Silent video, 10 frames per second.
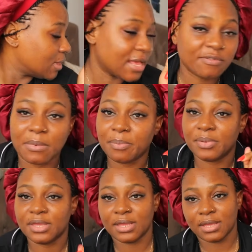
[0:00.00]
That's my
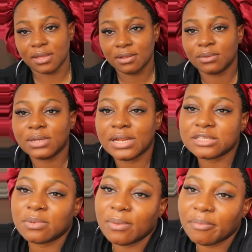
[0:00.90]
P A looking
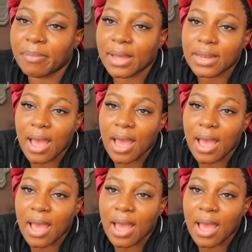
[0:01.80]
at me with bad